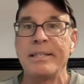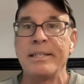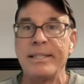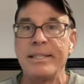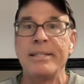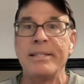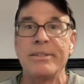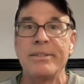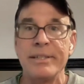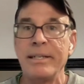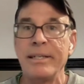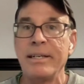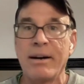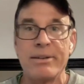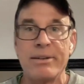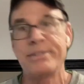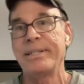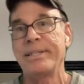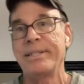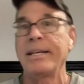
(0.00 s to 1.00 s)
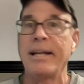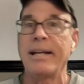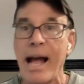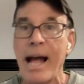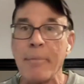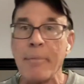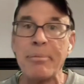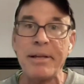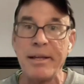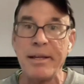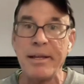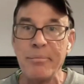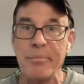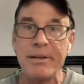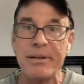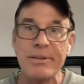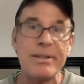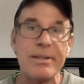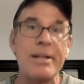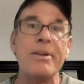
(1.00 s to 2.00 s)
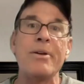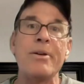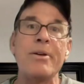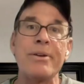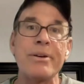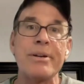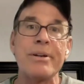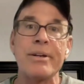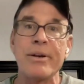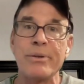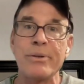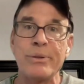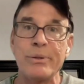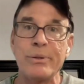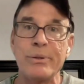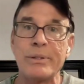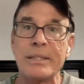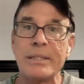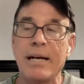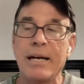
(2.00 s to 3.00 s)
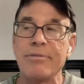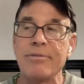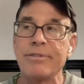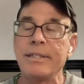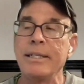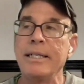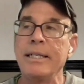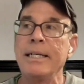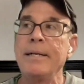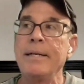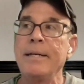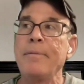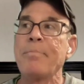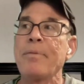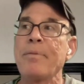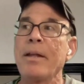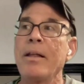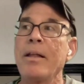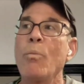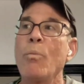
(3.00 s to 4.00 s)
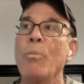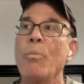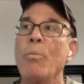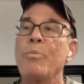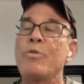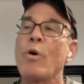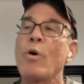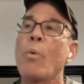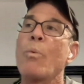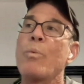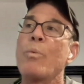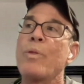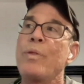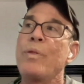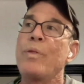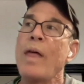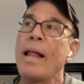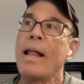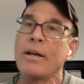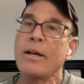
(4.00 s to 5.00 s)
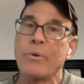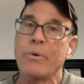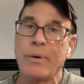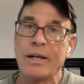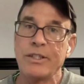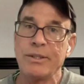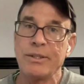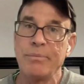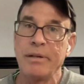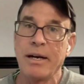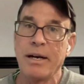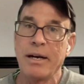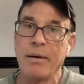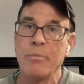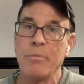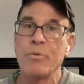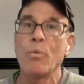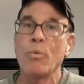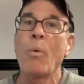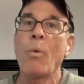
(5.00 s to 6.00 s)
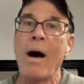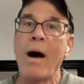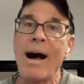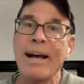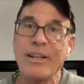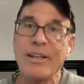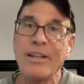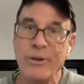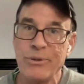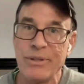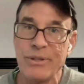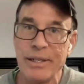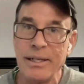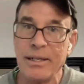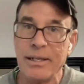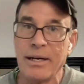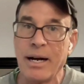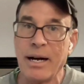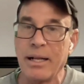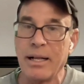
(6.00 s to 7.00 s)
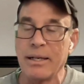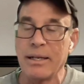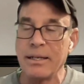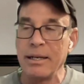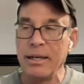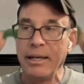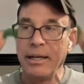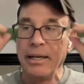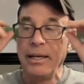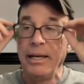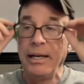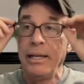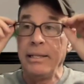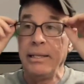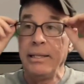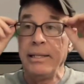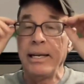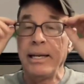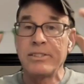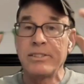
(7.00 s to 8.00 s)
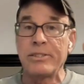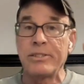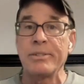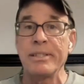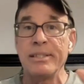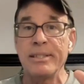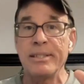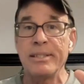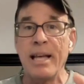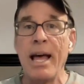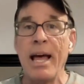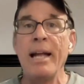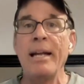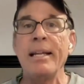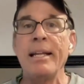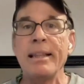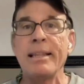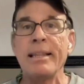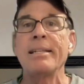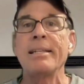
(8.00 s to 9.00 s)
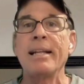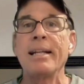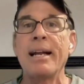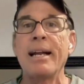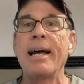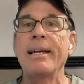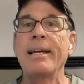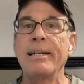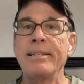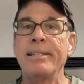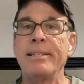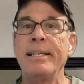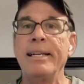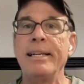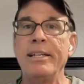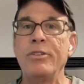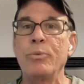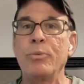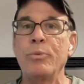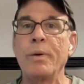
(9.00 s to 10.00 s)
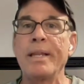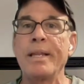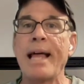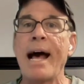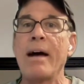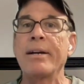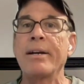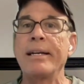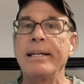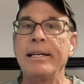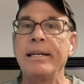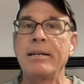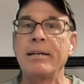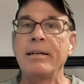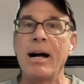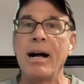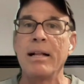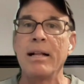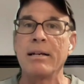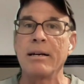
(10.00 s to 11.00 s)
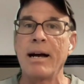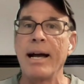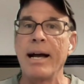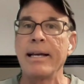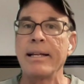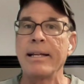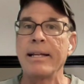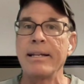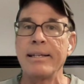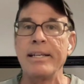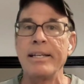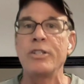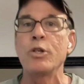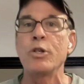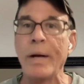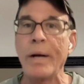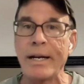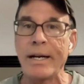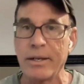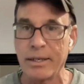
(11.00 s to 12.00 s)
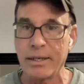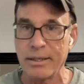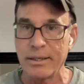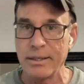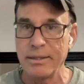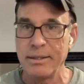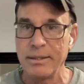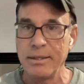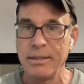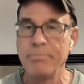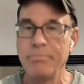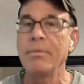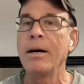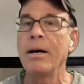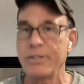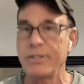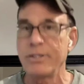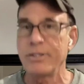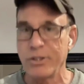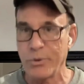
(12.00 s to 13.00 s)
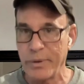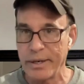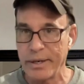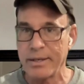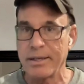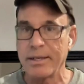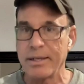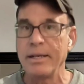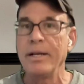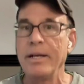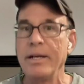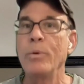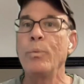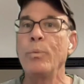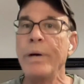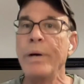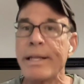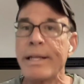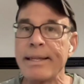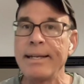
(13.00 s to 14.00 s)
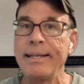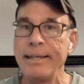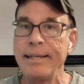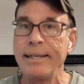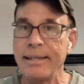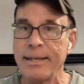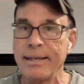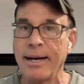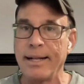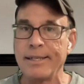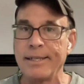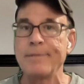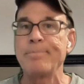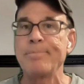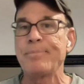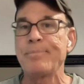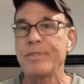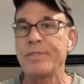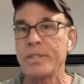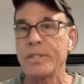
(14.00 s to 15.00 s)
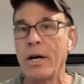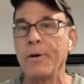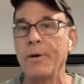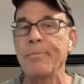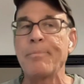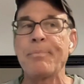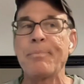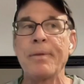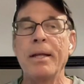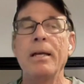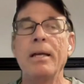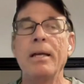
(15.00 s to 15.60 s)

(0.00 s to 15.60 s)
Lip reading: when they see their e-collars, they get happy because they know they're going to go do stuff. So then the question becomes, why use an e-collar? And the answer is, anything that I can teach without an e-collar, I can teach quicker, much quicker, with an e-collar. So